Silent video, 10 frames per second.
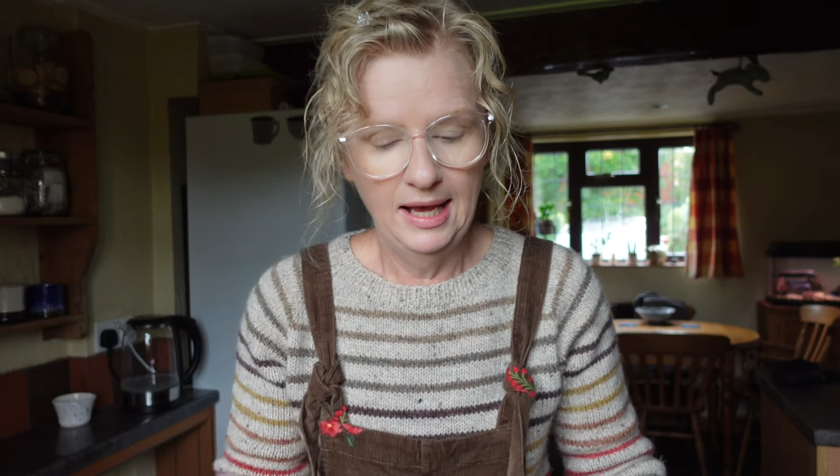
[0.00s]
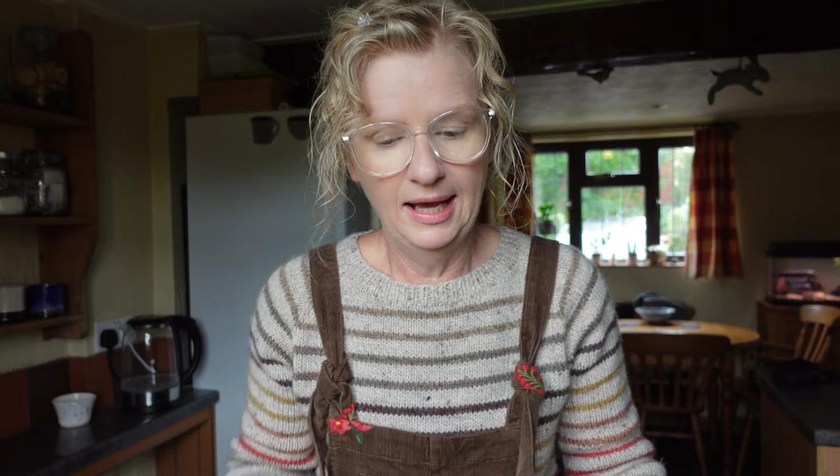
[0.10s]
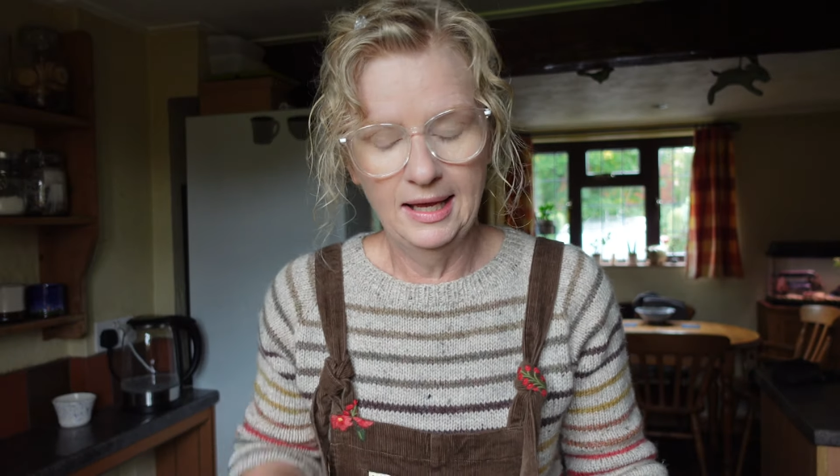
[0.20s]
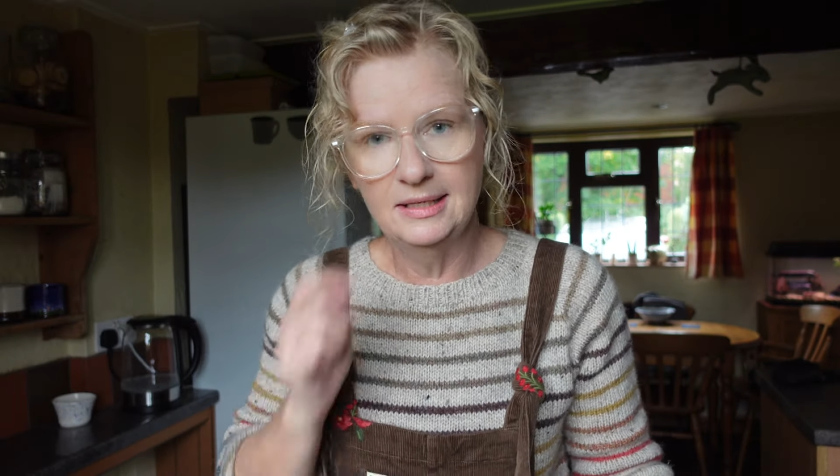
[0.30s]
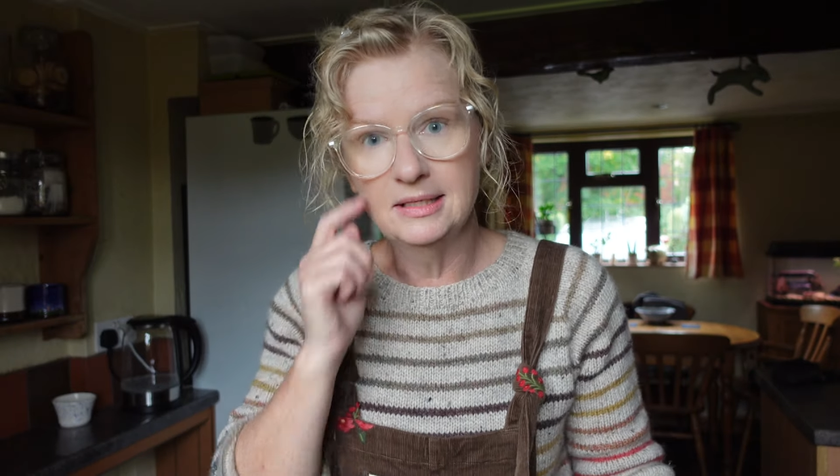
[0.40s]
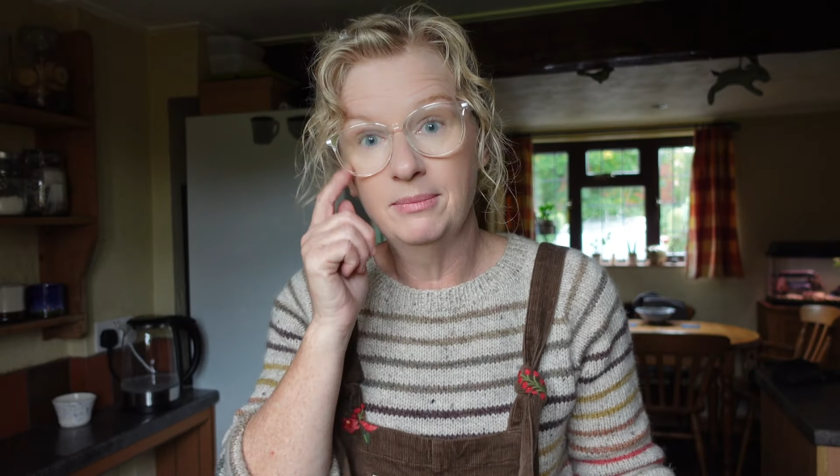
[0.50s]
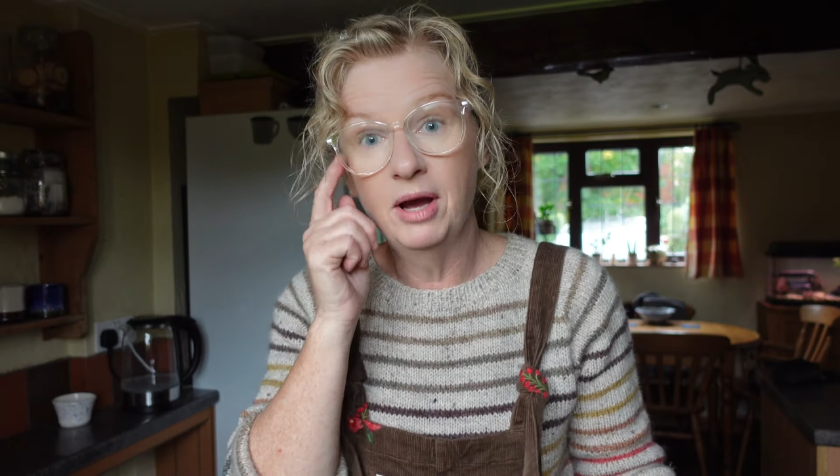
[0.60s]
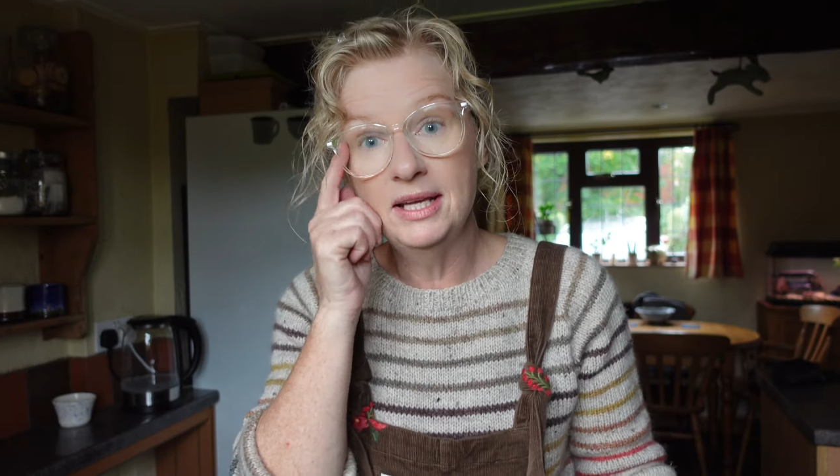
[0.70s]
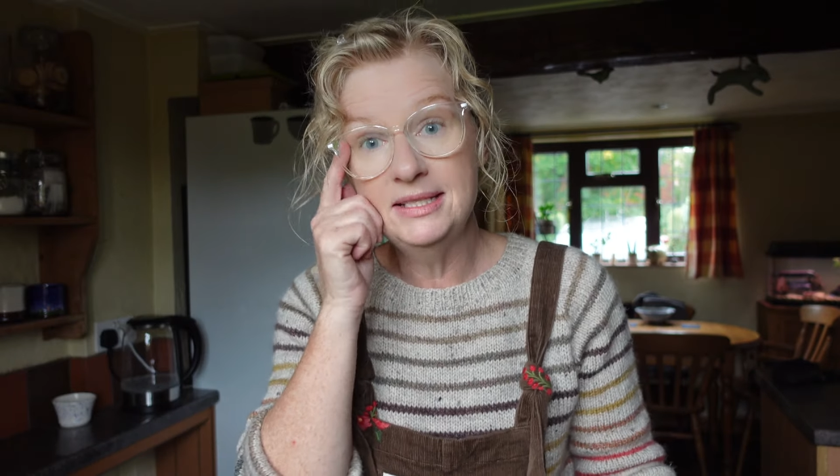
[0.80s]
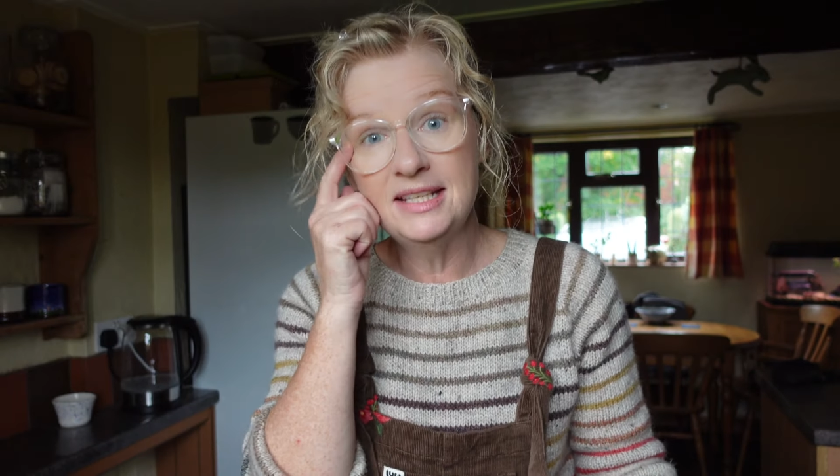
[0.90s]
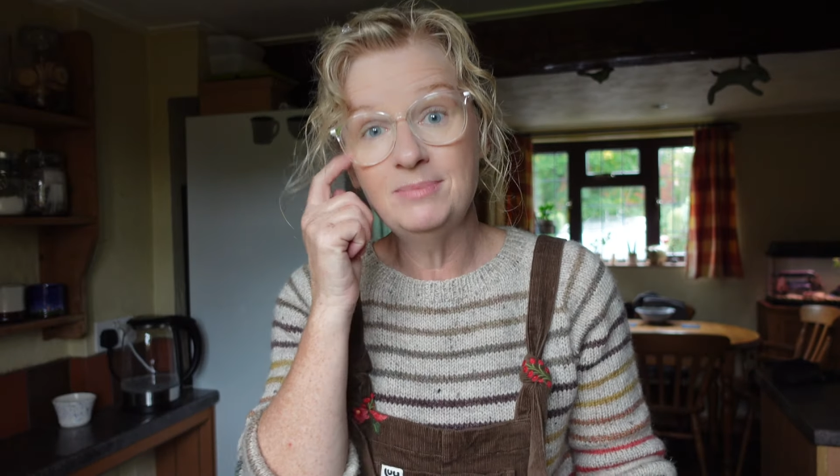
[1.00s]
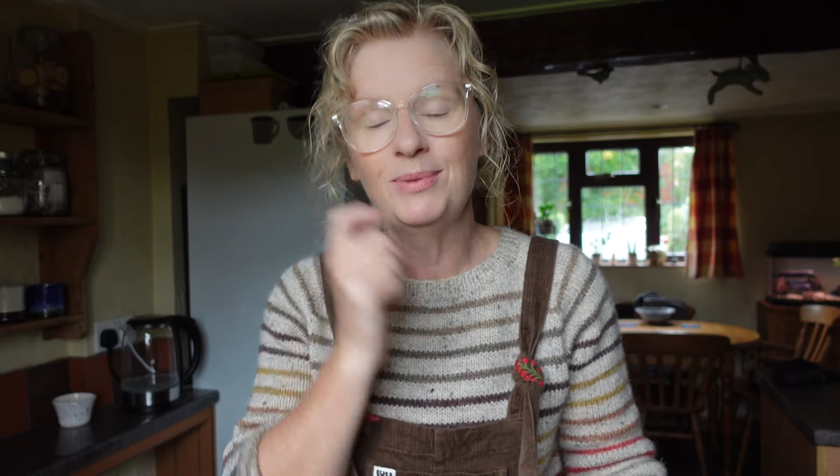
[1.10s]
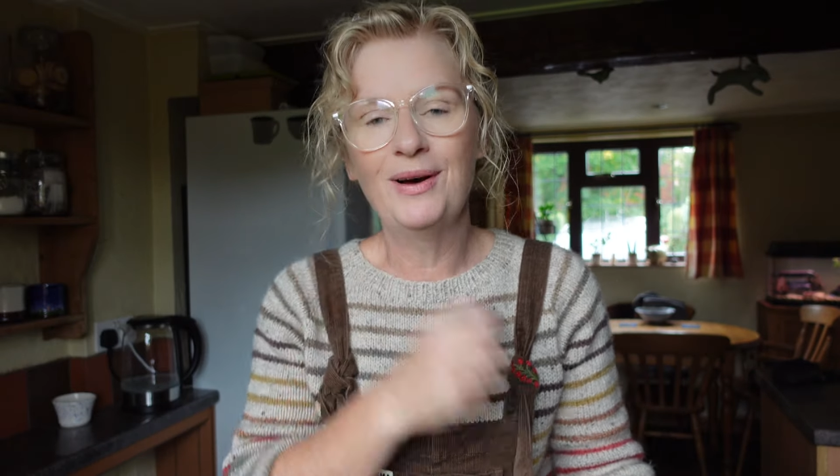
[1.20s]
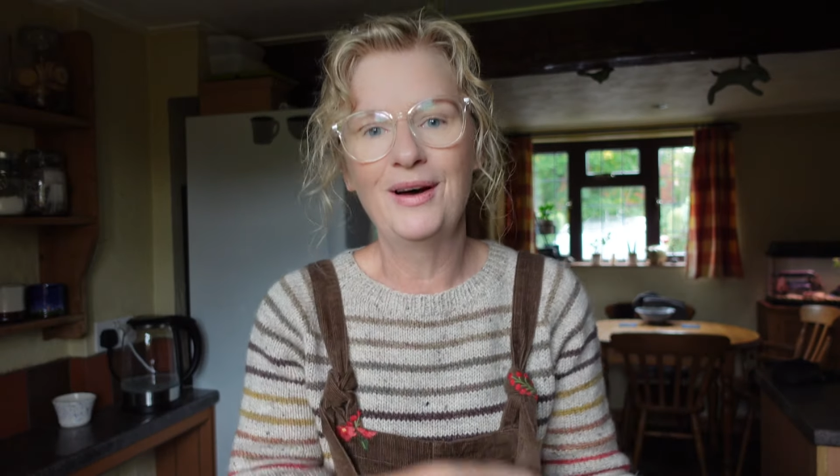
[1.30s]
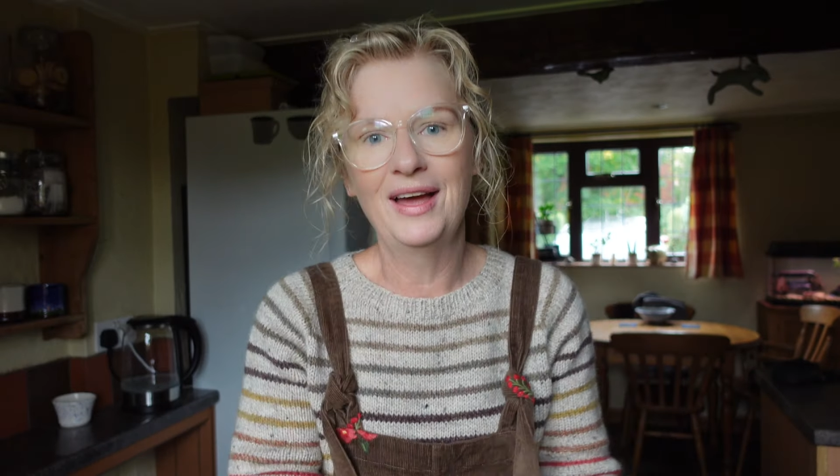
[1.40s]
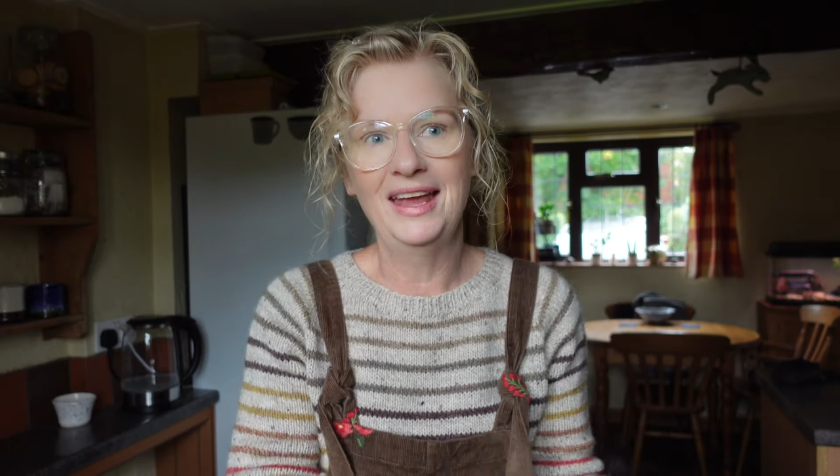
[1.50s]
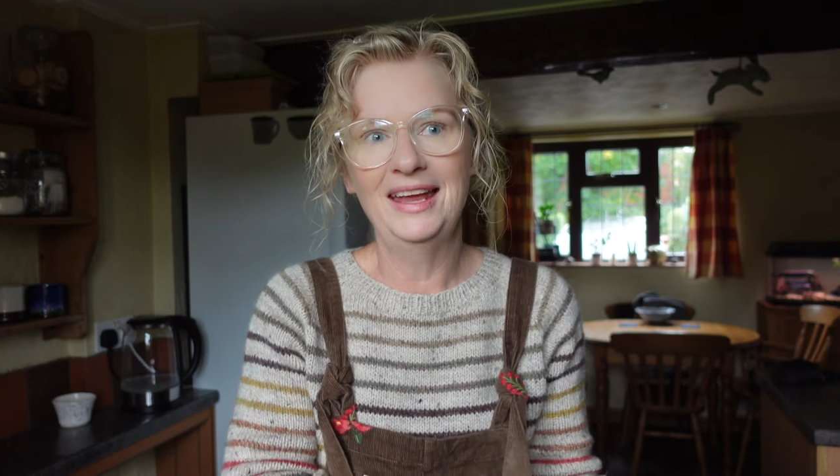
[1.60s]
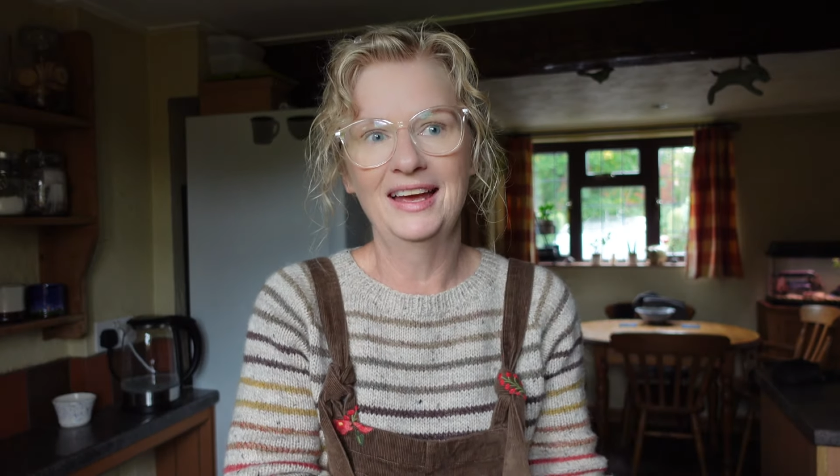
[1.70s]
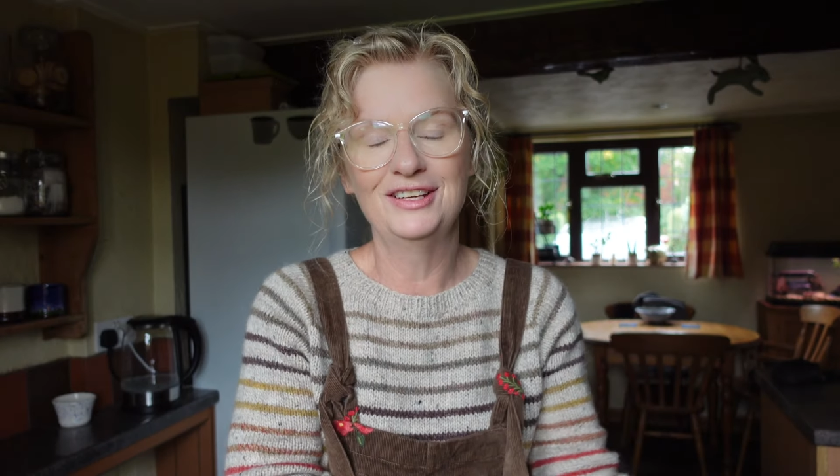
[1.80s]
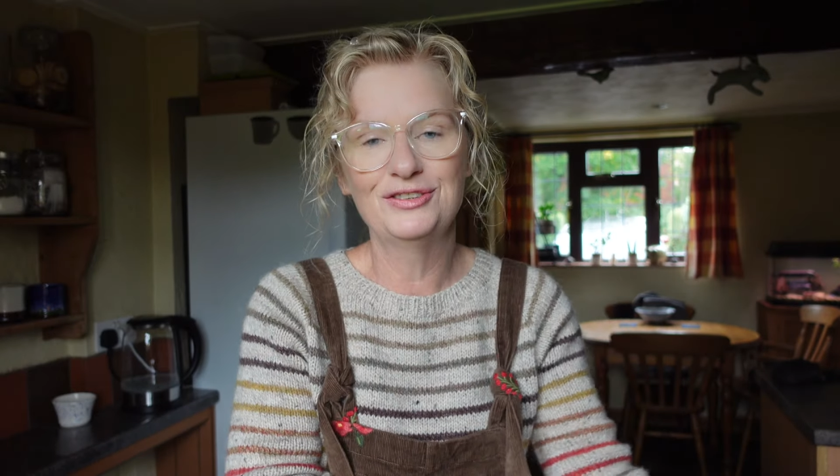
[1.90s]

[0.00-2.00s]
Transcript: and I did buy a